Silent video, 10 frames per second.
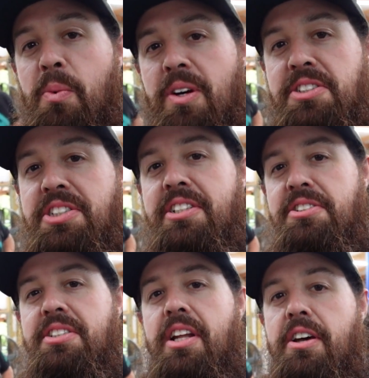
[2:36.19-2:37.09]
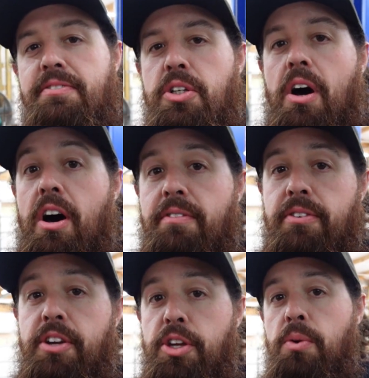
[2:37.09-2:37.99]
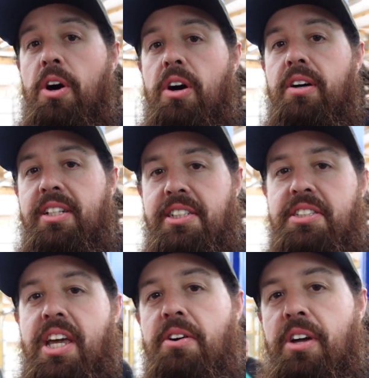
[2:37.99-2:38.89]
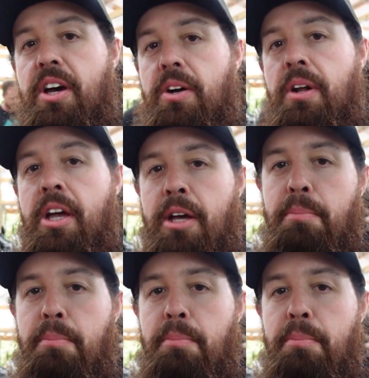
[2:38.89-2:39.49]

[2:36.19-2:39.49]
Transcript: was generous enough to offer you all a discount code